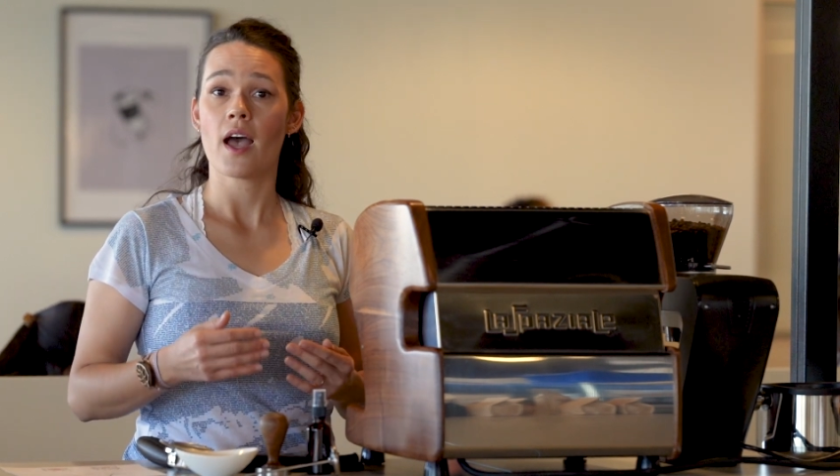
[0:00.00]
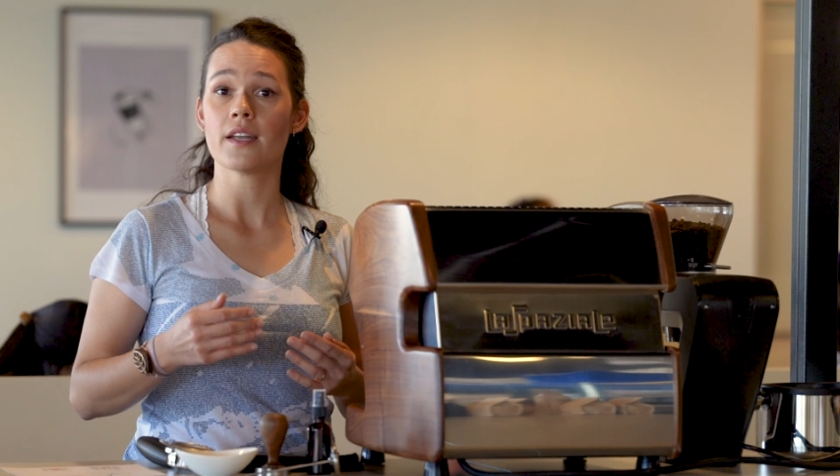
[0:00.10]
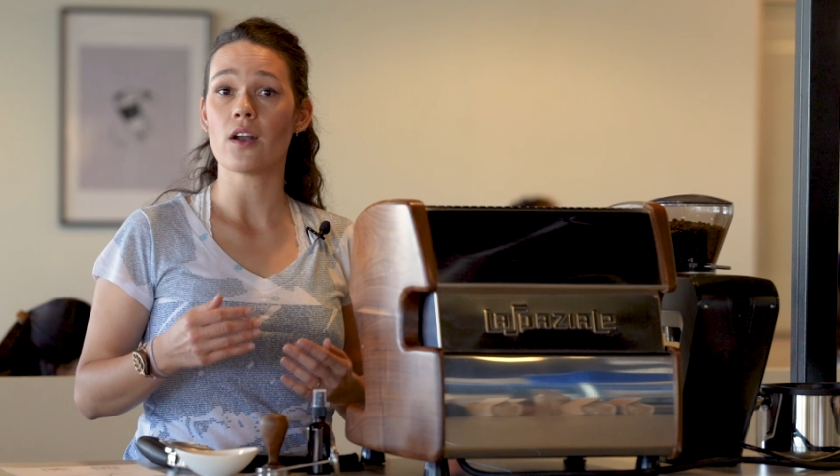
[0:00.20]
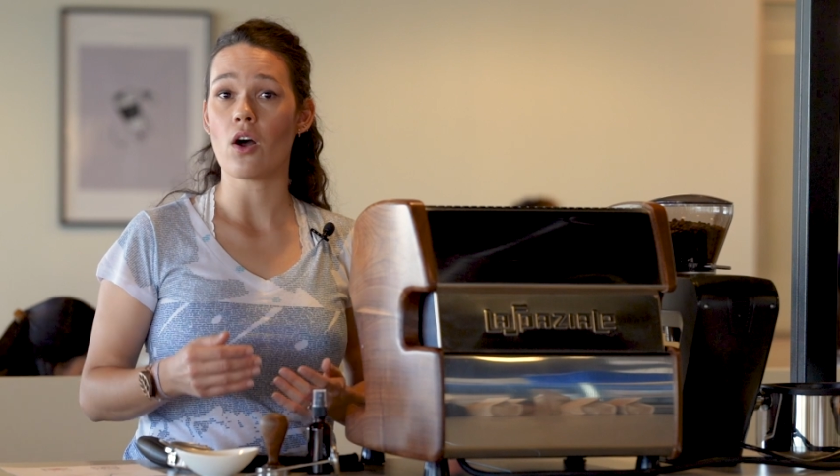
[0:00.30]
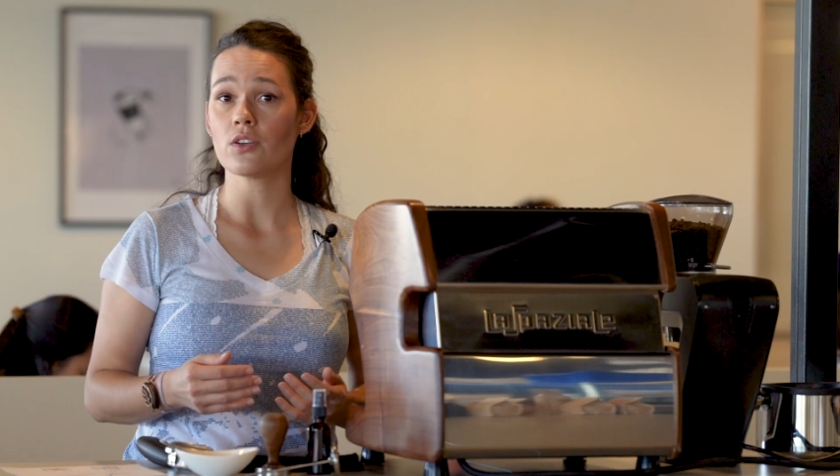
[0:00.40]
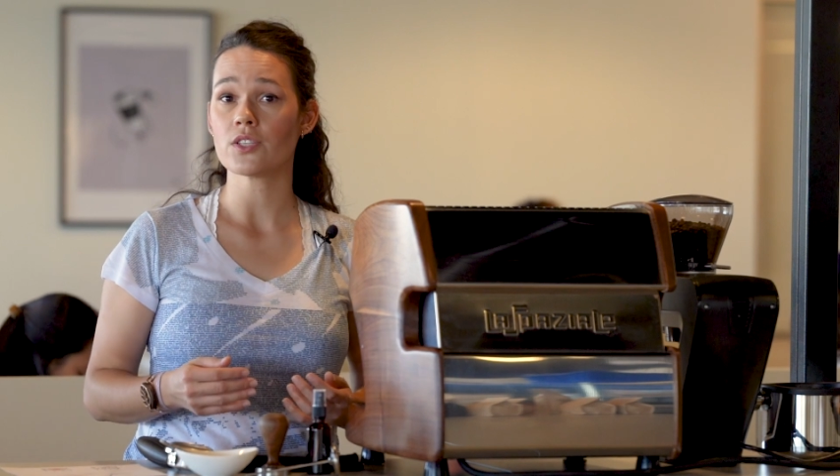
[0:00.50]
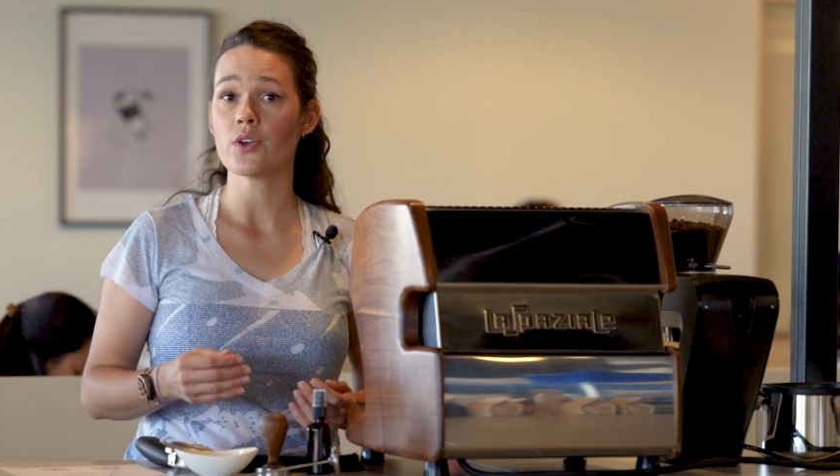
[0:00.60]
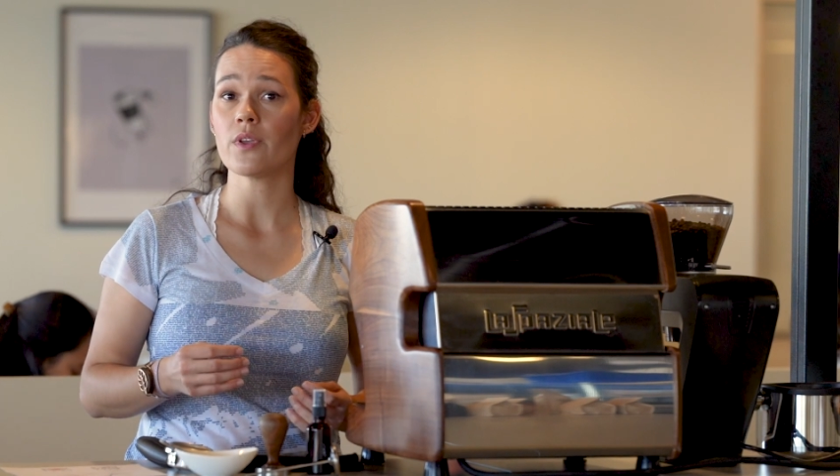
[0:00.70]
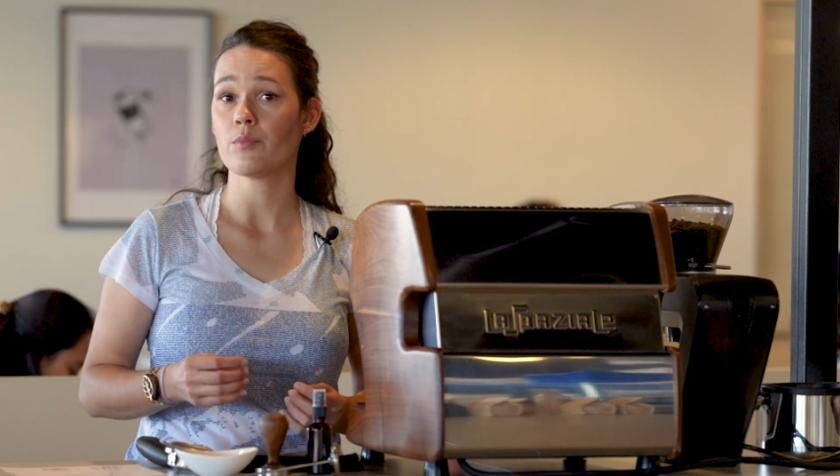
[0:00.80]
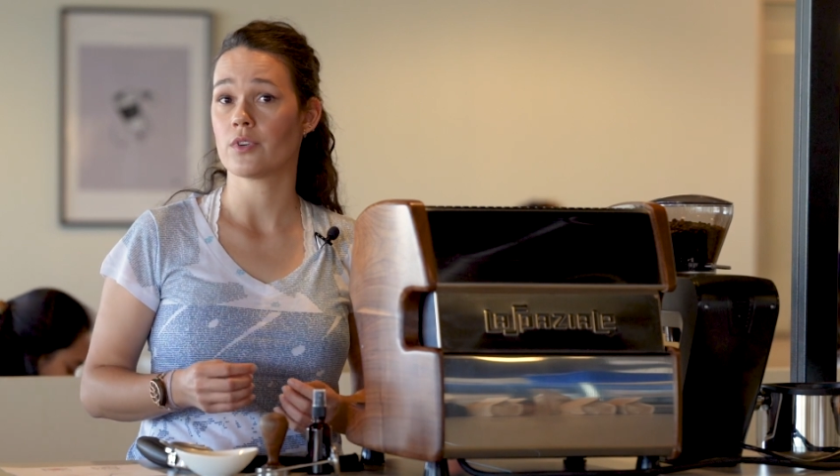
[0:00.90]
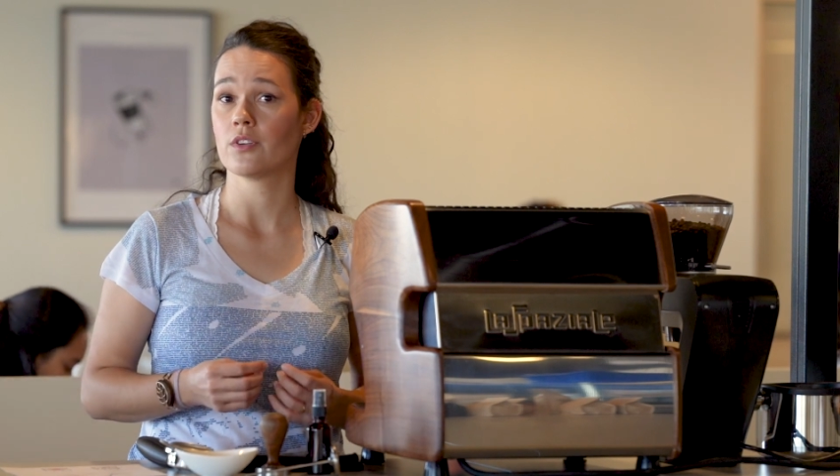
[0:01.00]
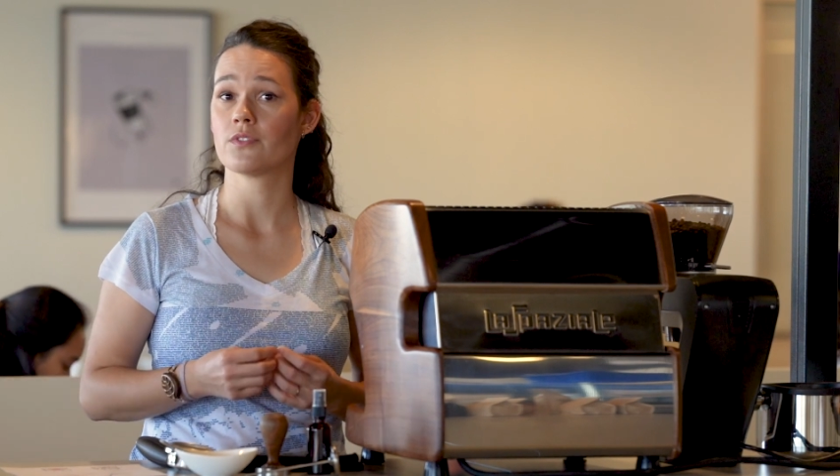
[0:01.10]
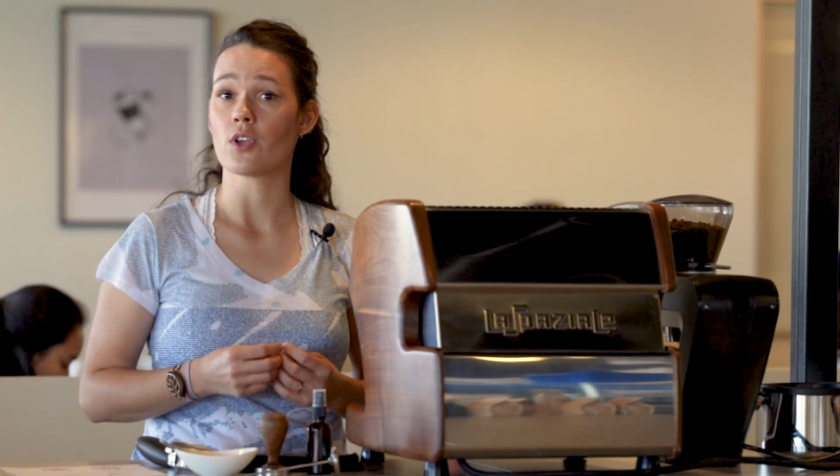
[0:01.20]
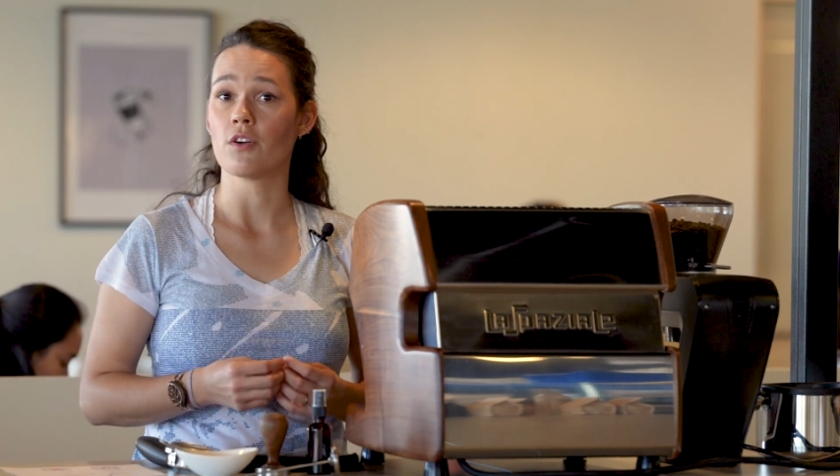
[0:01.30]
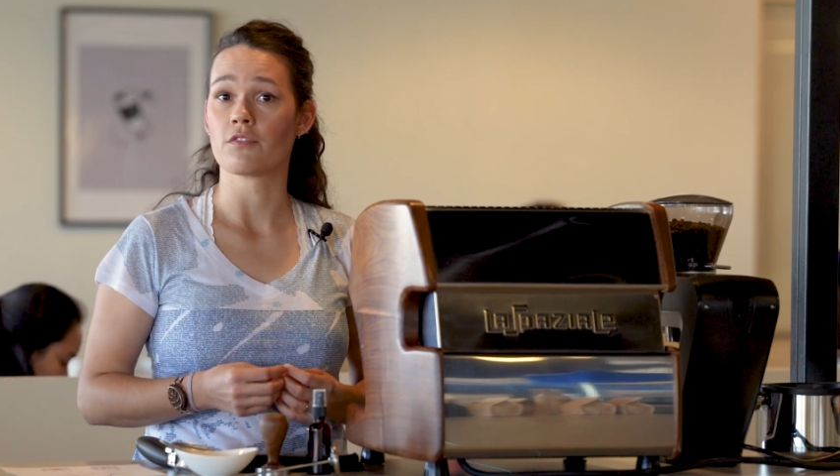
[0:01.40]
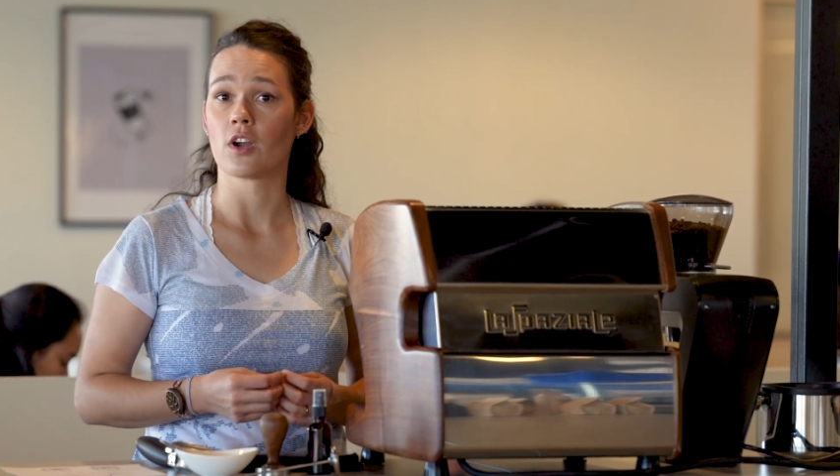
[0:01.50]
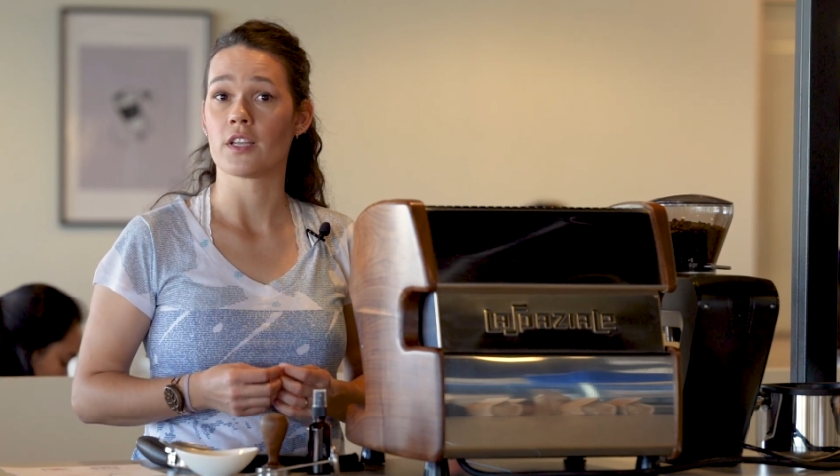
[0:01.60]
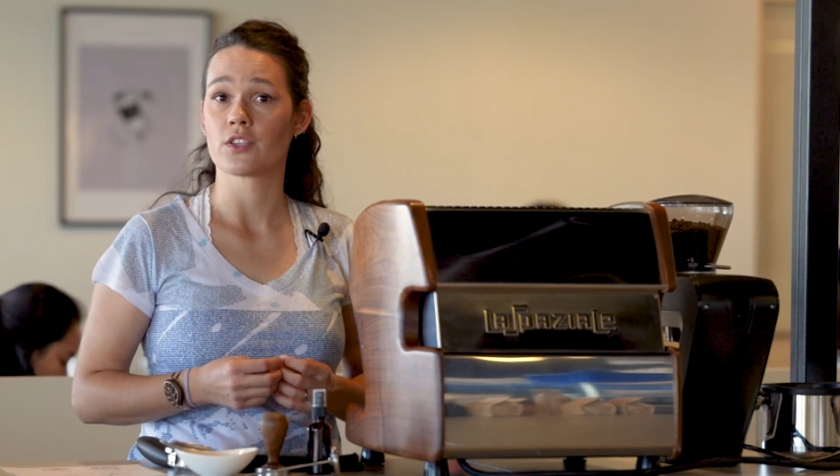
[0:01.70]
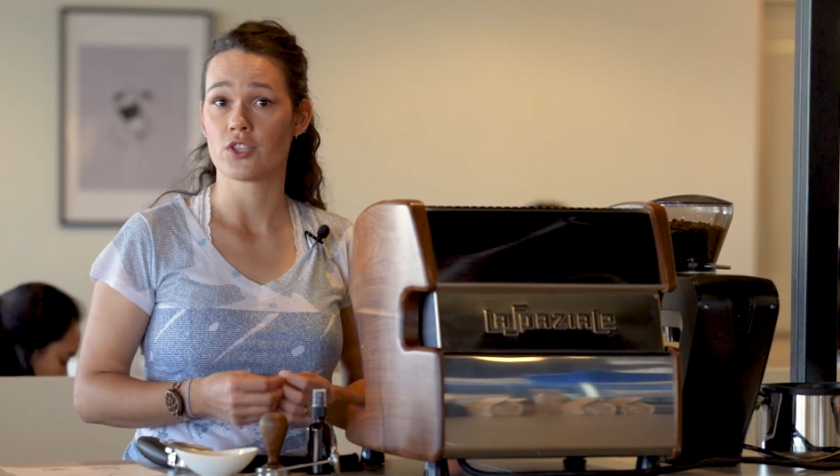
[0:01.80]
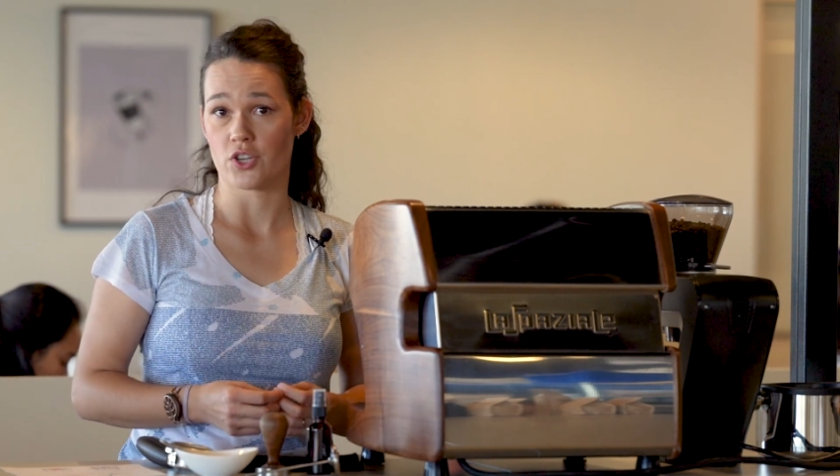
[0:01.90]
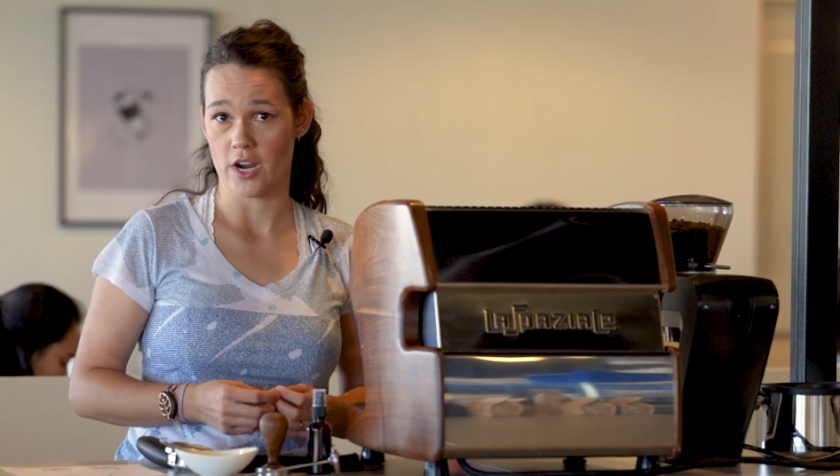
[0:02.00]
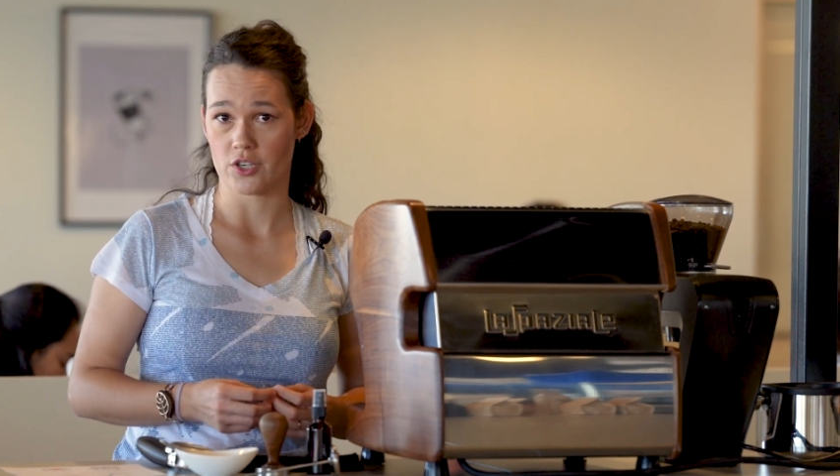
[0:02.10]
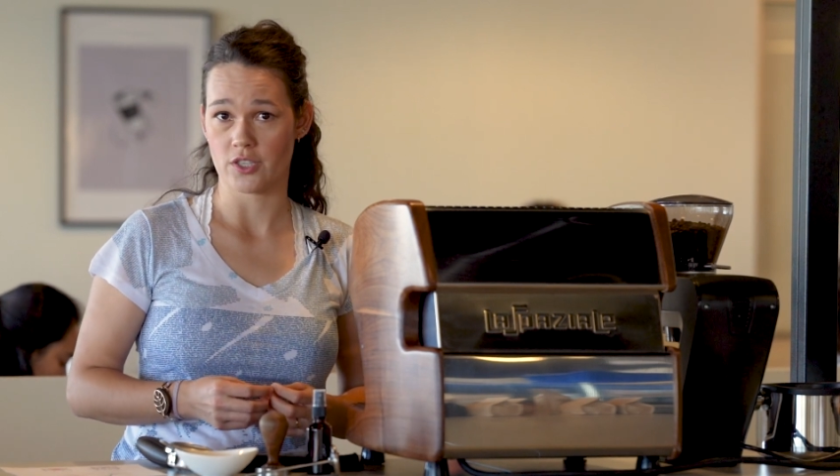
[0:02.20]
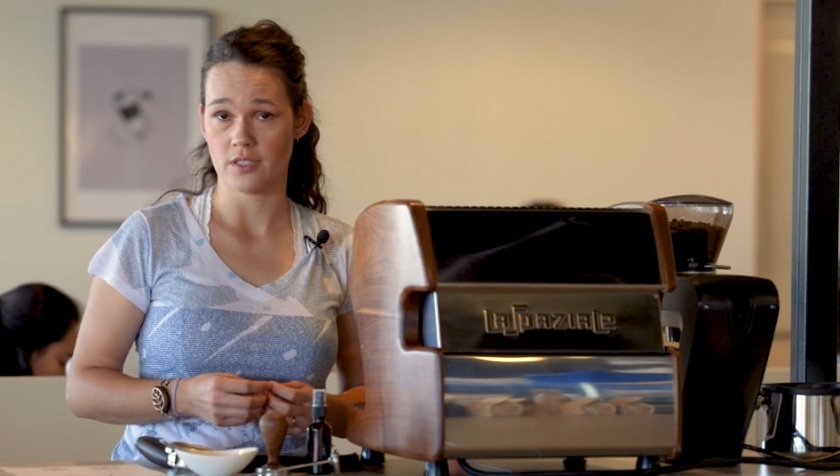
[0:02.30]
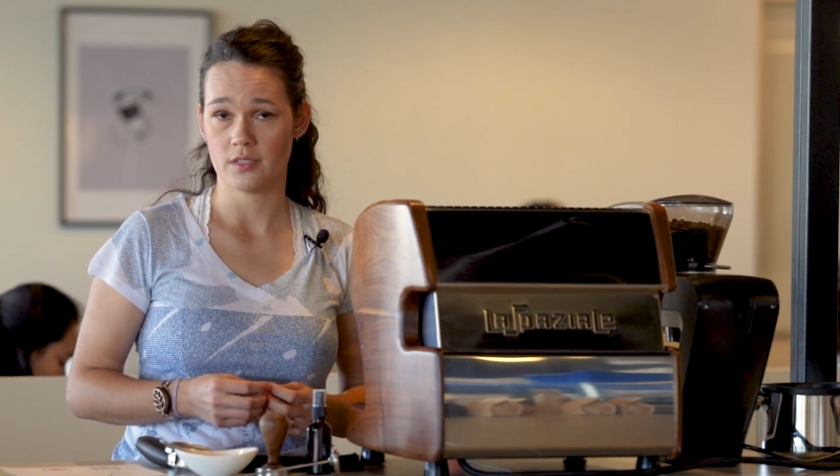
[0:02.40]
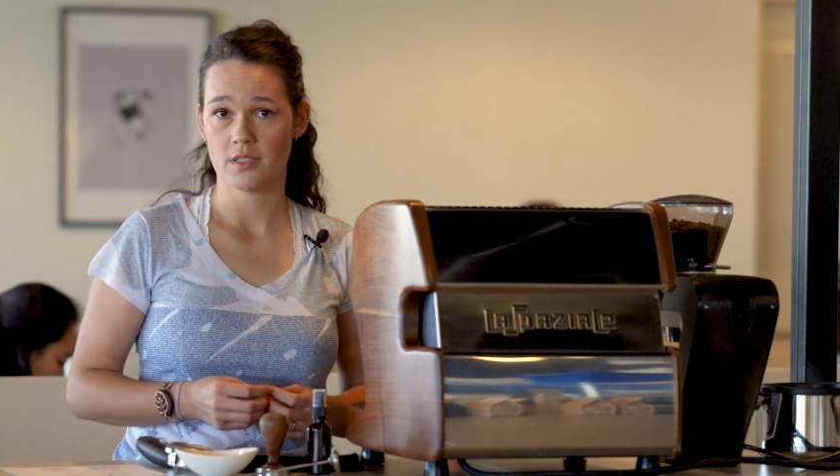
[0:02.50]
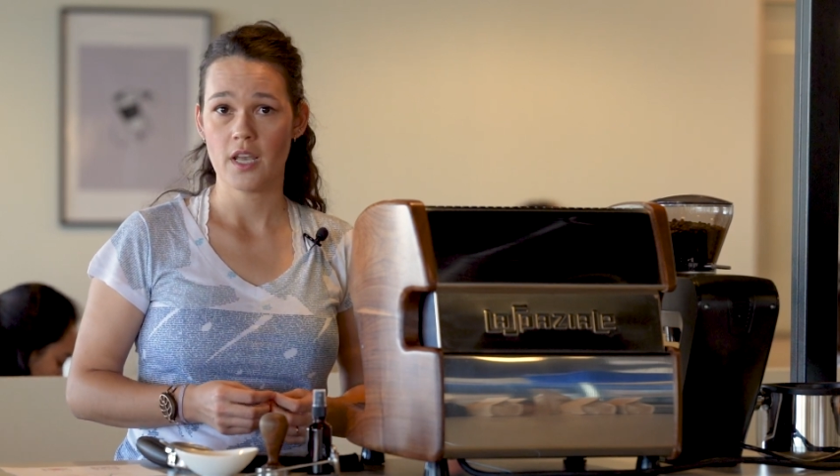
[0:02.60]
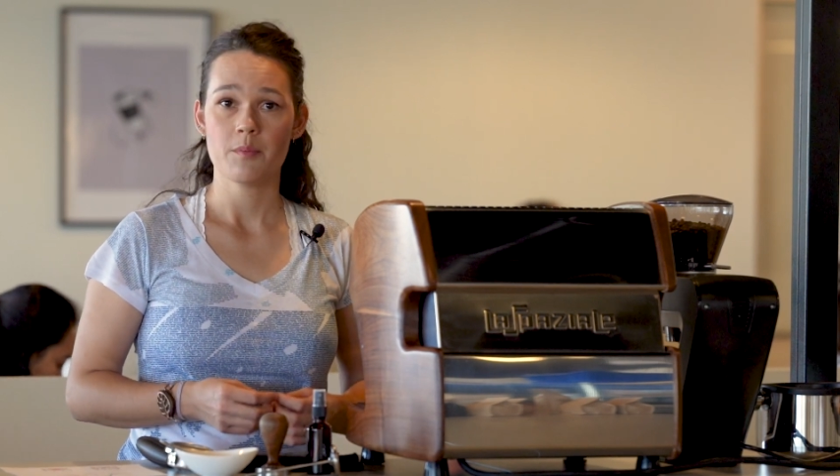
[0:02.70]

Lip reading: and it also improves overall extraction.